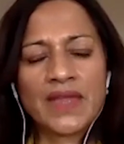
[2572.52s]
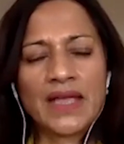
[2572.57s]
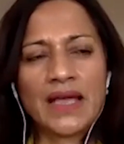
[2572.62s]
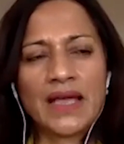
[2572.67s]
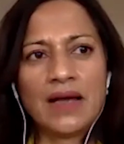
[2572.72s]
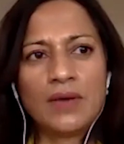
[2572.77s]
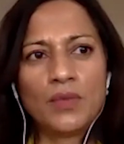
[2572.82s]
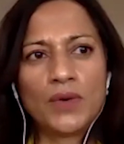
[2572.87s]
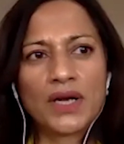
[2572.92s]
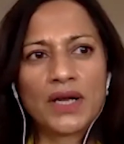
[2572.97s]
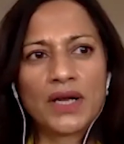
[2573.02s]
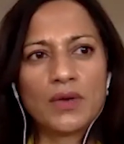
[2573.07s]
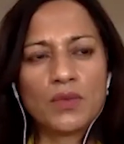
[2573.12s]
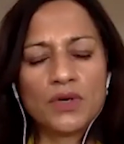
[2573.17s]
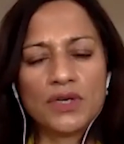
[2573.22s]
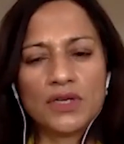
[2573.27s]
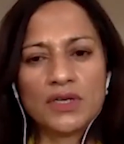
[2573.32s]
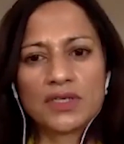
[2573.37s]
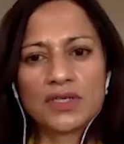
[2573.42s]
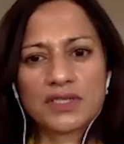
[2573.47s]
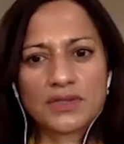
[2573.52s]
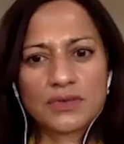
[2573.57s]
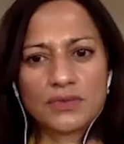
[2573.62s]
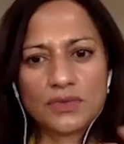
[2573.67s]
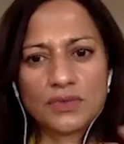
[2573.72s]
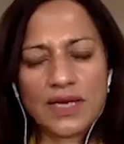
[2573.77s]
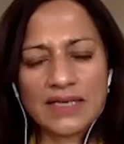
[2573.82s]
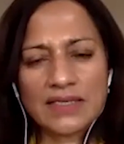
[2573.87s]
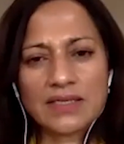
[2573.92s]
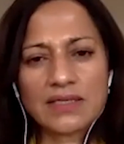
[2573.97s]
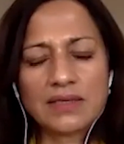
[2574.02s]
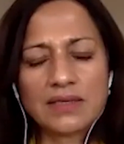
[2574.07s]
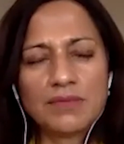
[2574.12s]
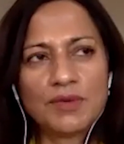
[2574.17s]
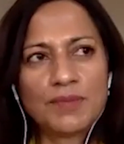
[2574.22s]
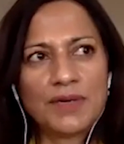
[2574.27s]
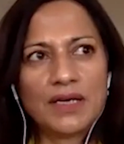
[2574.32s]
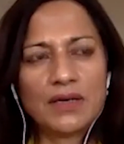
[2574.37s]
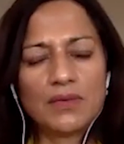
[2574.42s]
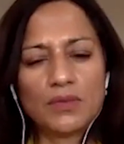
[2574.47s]
And when I worked to ask them
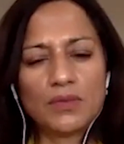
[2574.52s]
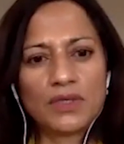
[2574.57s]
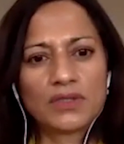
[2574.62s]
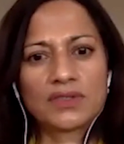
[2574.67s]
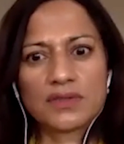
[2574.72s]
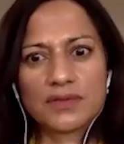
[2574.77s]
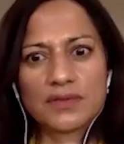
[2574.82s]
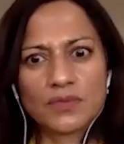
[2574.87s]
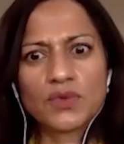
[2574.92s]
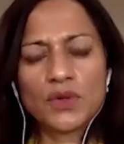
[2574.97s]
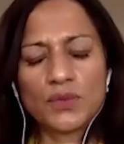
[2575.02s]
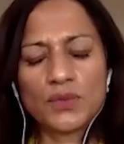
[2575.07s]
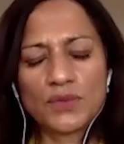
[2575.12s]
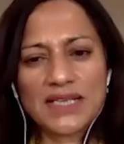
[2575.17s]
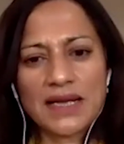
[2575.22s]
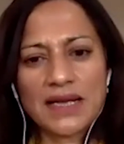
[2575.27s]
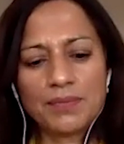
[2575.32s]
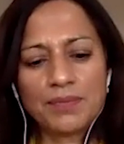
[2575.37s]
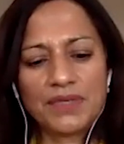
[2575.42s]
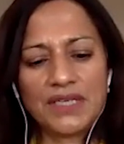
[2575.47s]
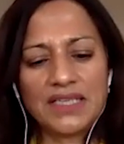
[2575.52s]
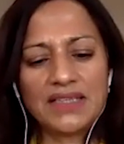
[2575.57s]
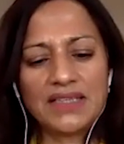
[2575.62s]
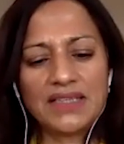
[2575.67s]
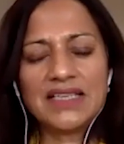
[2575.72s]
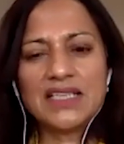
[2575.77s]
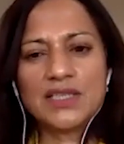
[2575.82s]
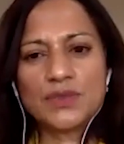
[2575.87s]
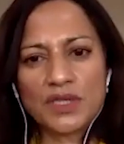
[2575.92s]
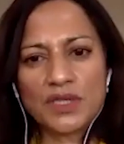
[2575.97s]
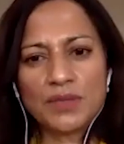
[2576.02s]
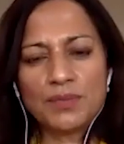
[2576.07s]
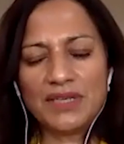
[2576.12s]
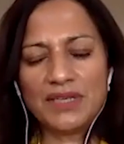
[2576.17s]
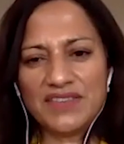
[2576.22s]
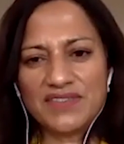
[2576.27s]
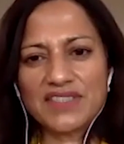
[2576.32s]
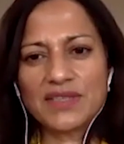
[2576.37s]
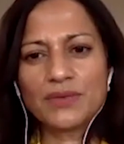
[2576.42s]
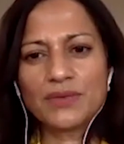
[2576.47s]
about what was happening, these were the
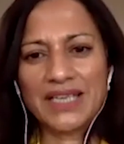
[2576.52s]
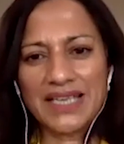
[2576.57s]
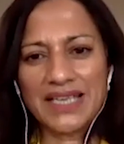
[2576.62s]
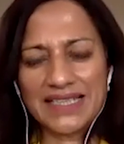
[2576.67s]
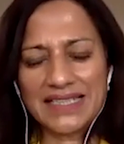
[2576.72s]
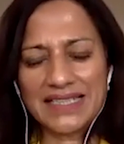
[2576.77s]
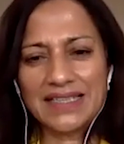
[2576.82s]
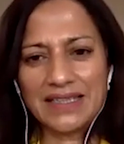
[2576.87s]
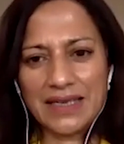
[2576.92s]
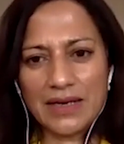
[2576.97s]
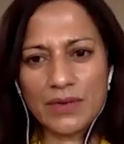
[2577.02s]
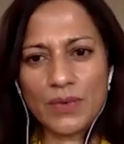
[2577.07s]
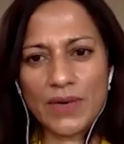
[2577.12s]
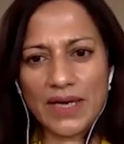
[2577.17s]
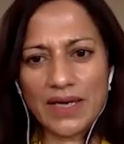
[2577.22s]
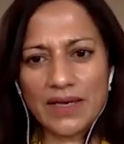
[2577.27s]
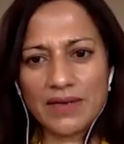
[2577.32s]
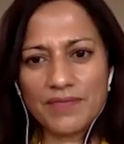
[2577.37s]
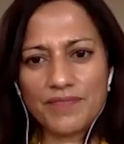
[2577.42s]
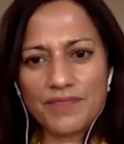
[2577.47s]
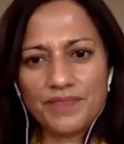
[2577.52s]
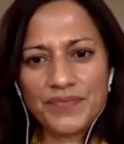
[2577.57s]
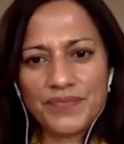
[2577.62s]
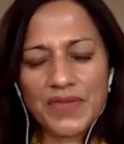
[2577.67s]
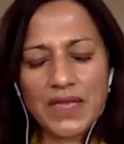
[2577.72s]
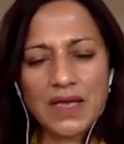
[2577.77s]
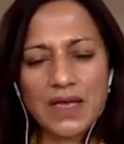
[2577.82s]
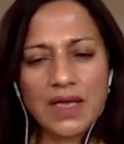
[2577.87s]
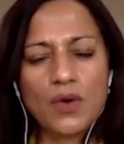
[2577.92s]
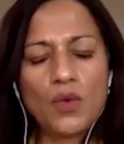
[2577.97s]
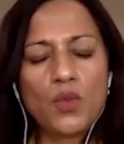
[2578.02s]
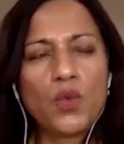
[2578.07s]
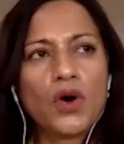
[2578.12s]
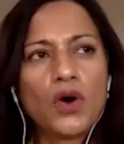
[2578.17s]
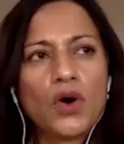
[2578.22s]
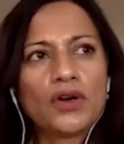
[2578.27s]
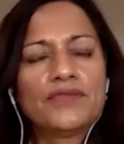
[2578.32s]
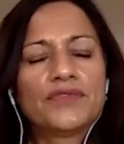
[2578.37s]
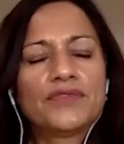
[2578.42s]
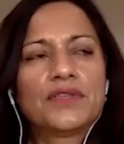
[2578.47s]
beliefs that were getting in their way.
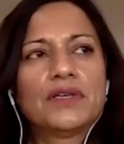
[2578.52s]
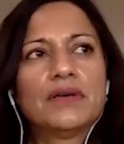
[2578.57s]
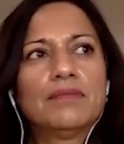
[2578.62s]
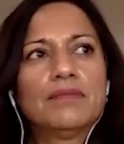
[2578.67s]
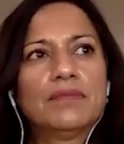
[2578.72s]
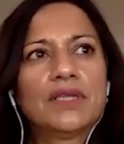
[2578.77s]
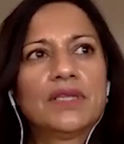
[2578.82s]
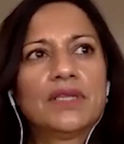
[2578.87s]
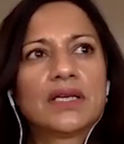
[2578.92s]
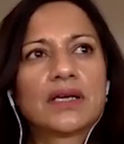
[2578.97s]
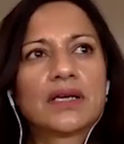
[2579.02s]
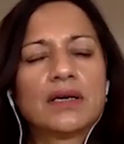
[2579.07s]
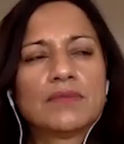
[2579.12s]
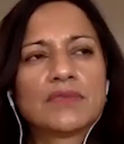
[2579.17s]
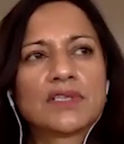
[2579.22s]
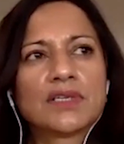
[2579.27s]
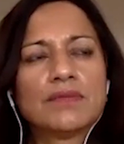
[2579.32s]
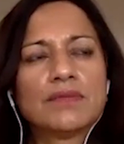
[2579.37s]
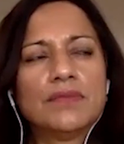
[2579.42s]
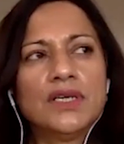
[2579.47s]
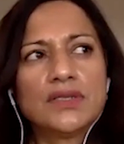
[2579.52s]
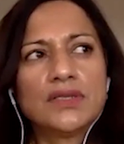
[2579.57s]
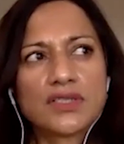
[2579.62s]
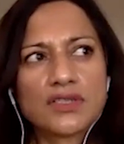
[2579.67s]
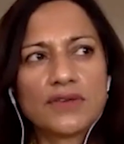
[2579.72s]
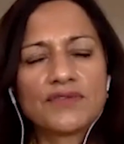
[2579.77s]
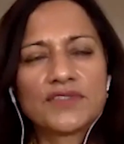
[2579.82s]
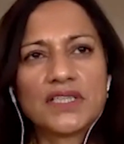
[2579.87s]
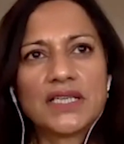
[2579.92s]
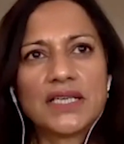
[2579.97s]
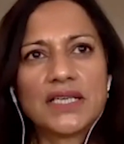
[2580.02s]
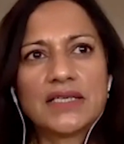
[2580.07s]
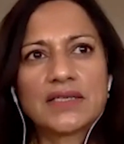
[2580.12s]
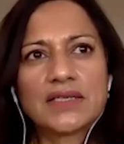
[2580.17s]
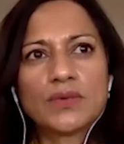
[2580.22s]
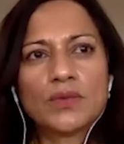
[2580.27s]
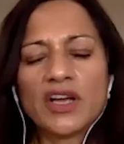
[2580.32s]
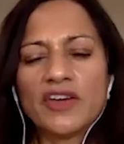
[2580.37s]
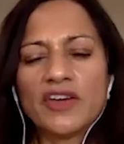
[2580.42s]
One of them that comes up most often is, well,